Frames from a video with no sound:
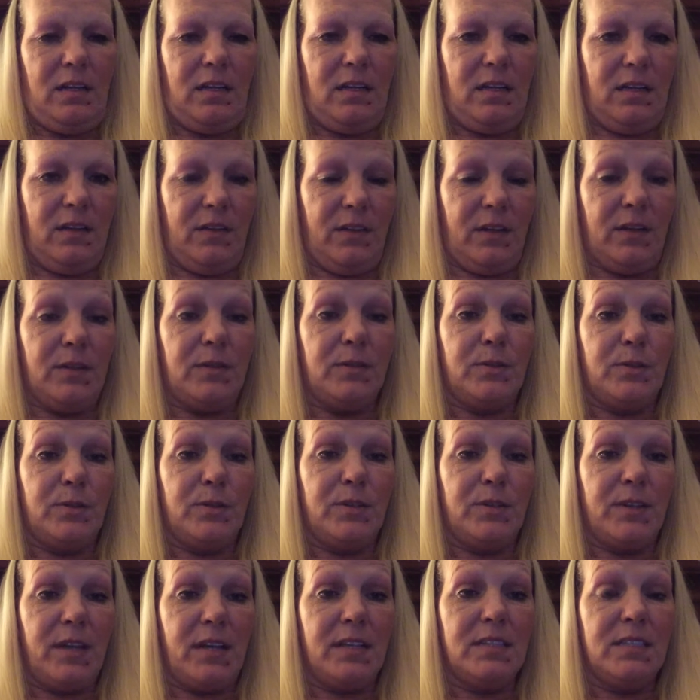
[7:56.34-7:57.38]
Those are
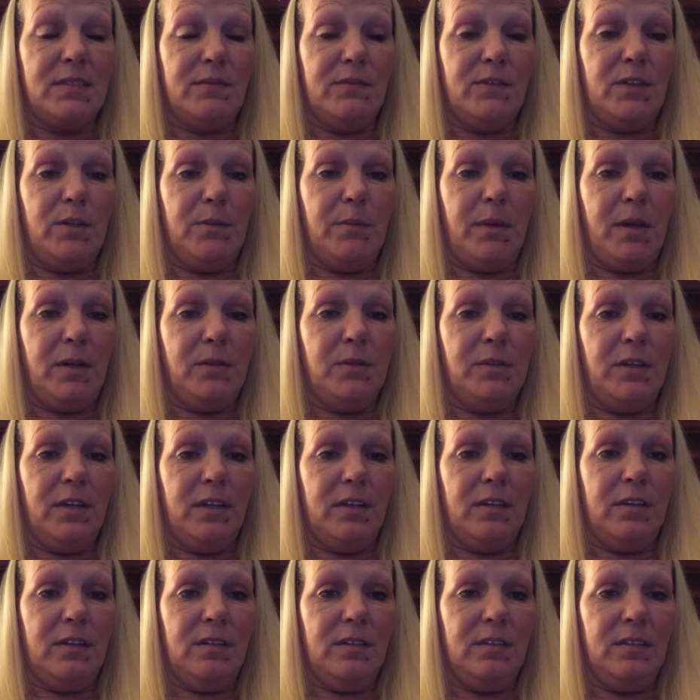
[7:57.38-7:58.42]
signs of pneumonia.
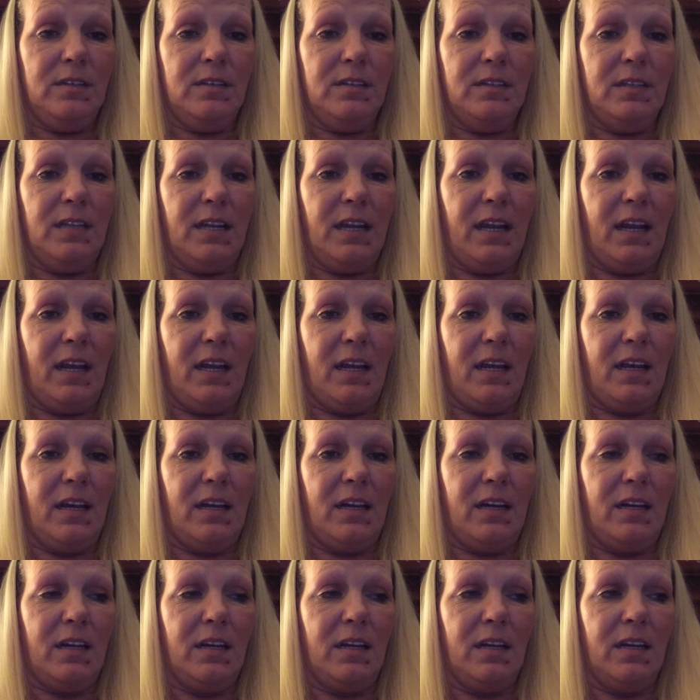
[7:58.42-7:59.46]
And
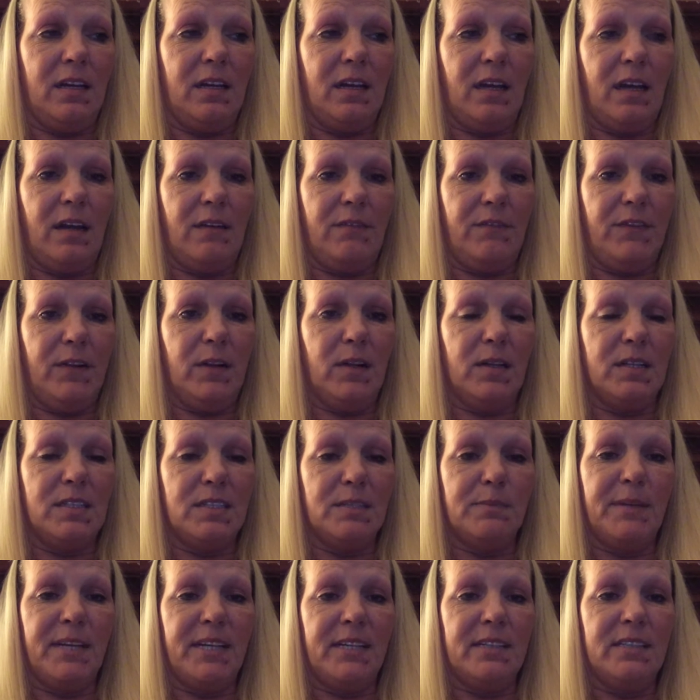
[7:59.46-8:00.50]
I feel it's
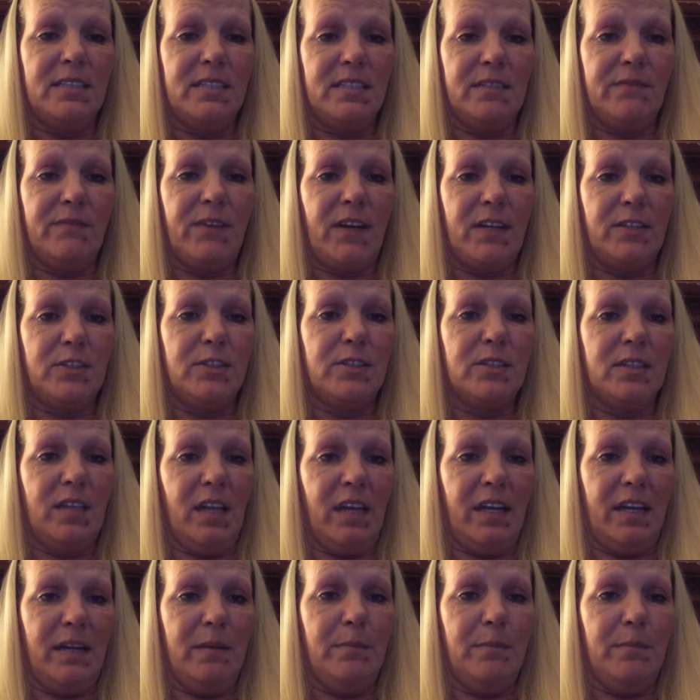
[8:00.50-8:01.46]
best if I just lay in